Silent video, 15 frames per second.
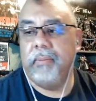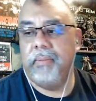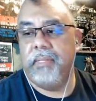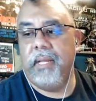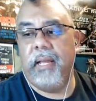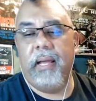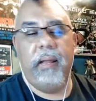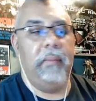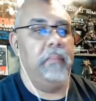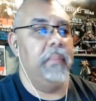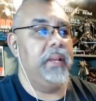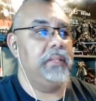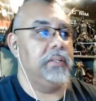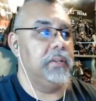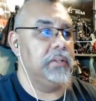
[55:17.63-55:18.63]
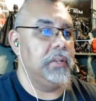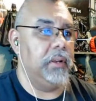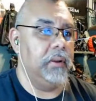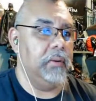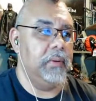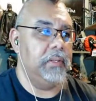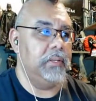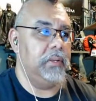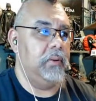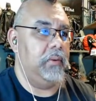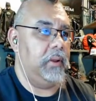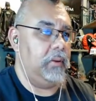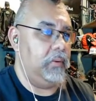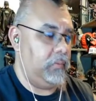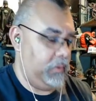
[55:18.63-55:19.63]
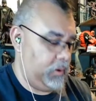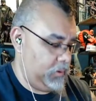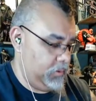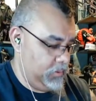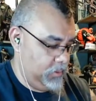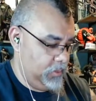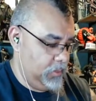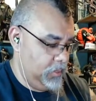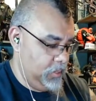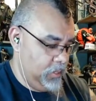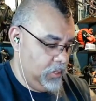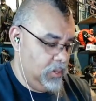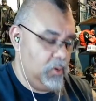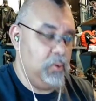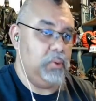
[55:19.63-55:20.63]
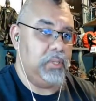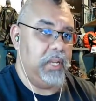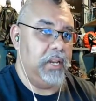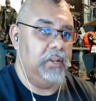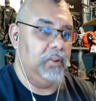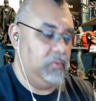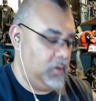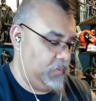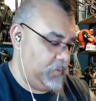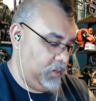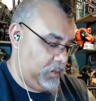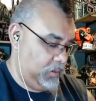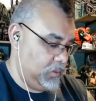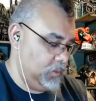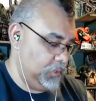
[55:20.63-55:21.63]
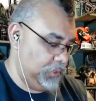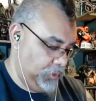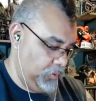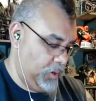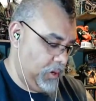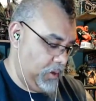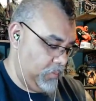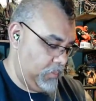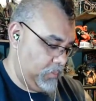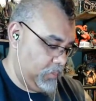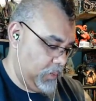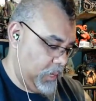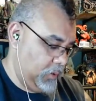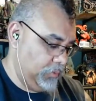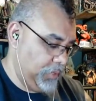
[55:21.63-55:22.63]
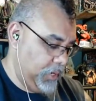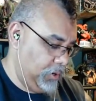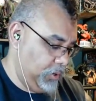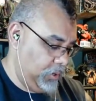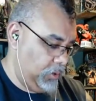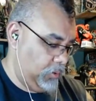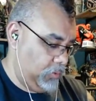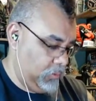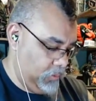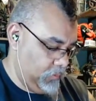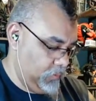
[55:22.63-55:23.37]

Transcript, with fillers: See, I got a message here. What is going on over here? Who's interrupting the stream? How dare you?